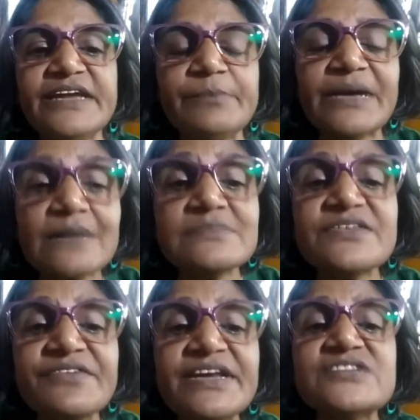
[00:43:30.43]
it becomes
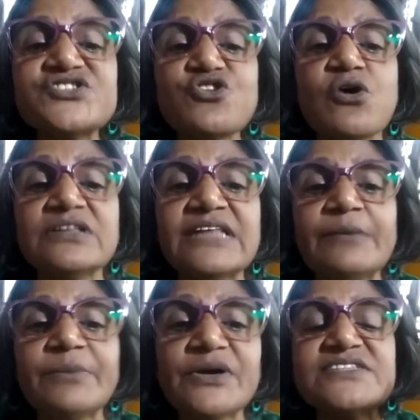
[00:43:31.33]
a very strong thing
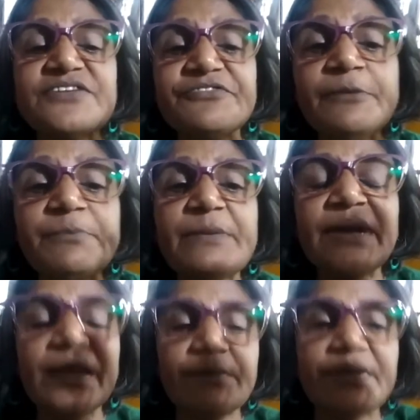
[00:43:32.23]
because different
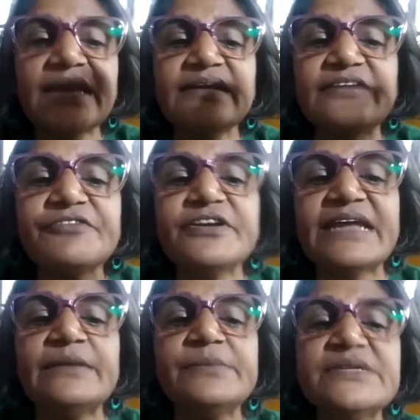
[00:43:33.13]
people are bringing different
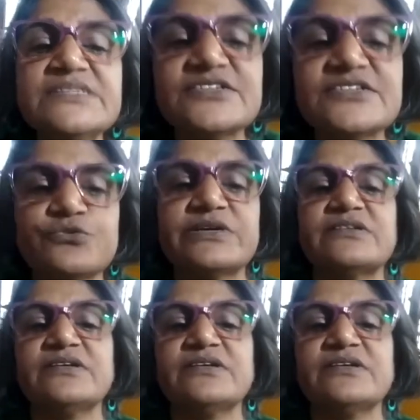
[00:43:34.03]
elements into it